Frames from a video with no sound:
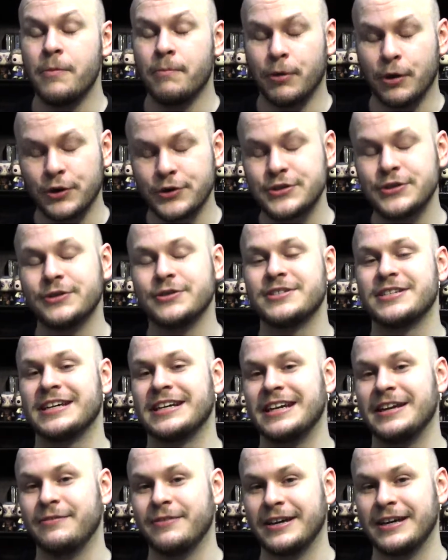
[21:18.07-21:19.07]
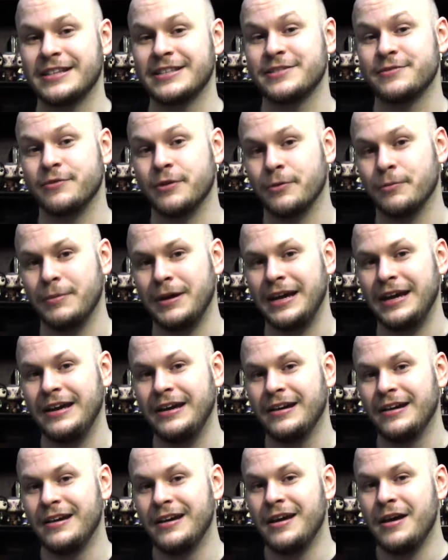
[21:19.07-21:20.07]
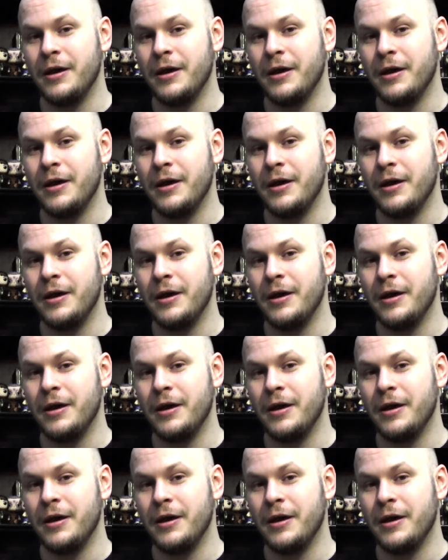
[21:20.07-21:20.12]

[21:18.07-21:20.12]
personal significance for me.